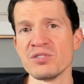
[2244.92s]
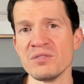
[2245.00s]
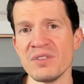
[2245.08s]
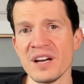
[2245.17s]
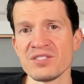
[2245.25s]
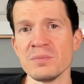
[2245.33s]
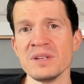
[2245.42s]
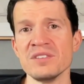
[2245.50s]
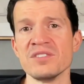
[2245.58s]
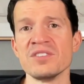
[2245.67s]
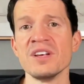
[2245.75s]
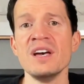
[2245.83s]

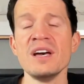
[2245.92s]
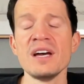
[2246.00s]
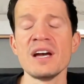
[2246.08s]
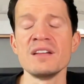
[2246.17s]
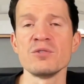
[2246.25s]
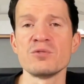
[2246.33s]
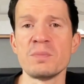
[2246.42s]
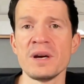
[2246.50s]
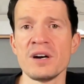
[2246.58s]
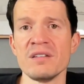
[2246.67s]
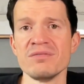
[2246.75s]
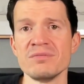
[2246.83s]
investments and those pay
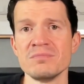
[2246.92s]
off.